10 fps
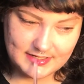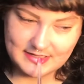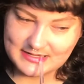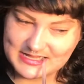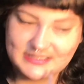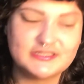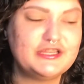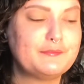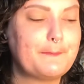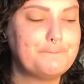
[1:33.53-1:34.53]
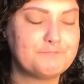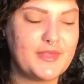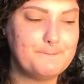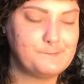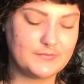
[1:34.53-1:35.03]
let's see.
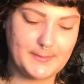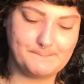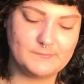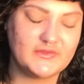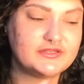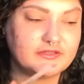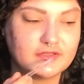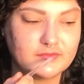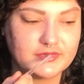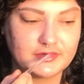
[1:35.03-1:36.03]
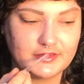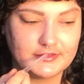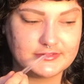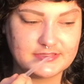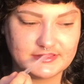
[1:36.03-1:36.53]
There's a little bit of color
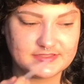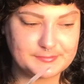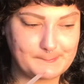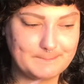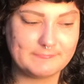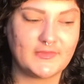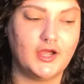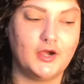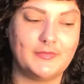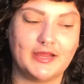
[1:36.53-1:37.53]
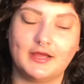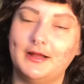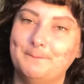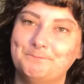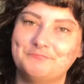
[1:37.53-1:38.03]
to this. Oh my god.
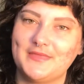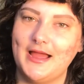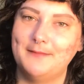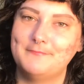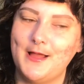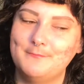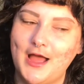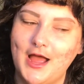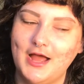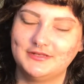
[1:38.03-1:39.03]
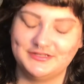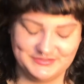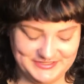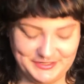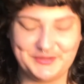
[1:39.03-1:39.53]
Do you
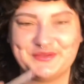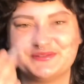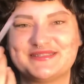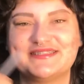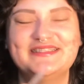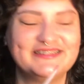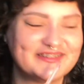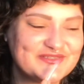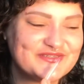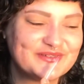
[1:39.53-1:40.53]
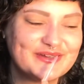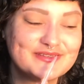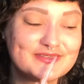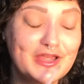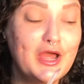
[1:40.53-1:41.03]
see all those little
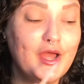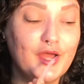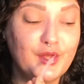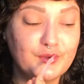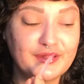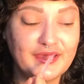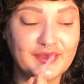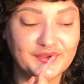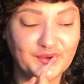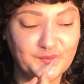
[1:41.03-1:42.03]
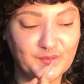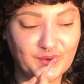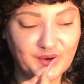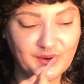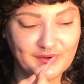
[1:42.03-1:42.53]
strings? Okay, so
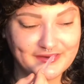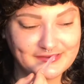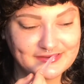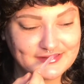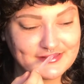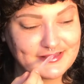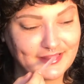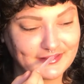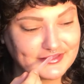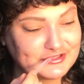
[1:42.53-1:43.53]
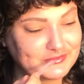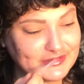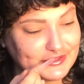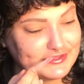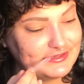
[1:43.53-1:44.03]
more oil in the next
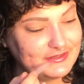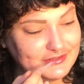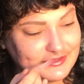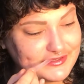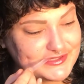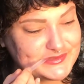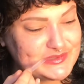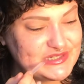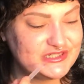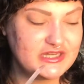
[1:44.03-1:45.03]
one. Not as much